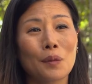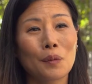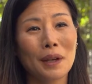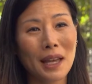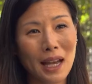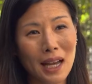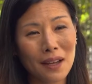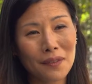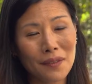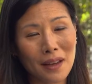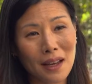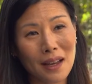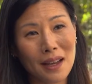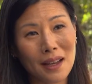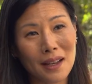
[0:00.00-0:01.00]
We have
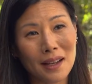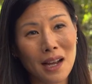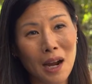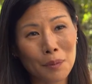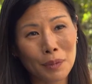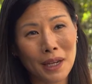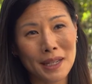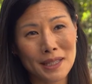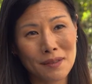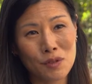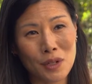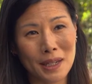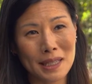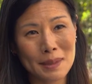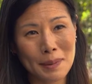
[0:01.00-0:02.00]
a comprehensive
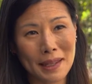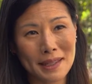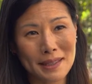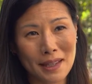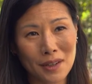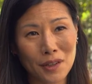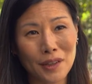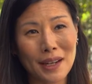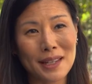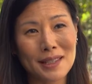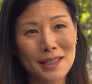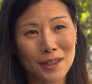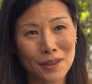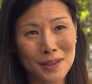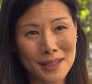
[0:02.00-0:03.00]
transplant center at
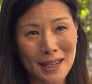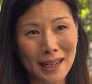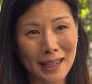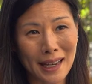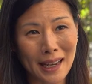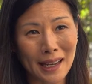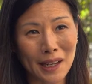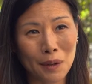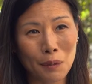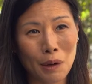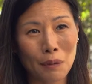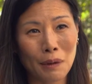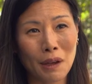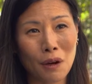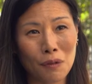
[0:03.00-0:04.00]
Cedars-Sinai
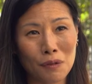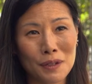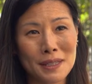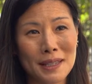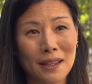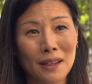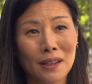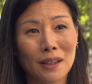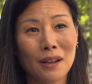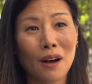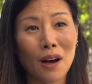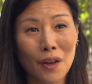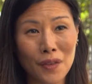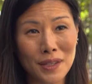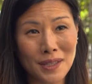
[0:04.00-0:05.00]
where we oversee
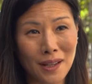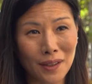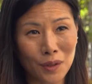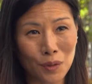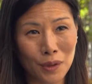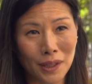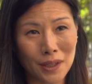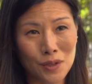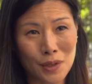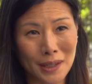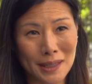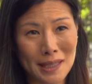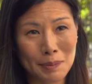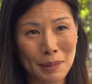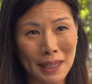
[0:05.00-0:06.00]
all the solid organ
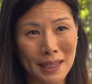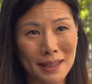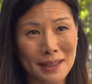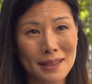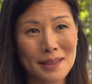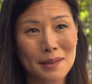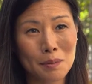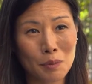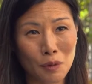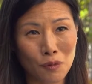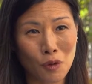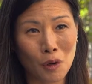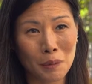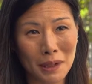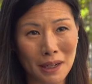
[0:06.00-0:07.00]
transplants
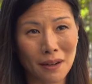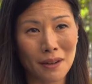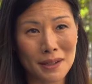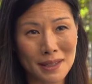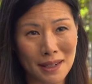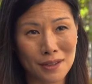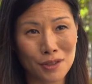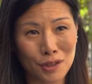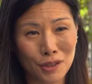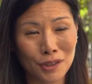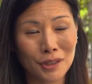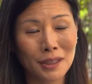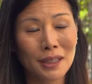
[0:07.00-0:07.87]
performed at our center.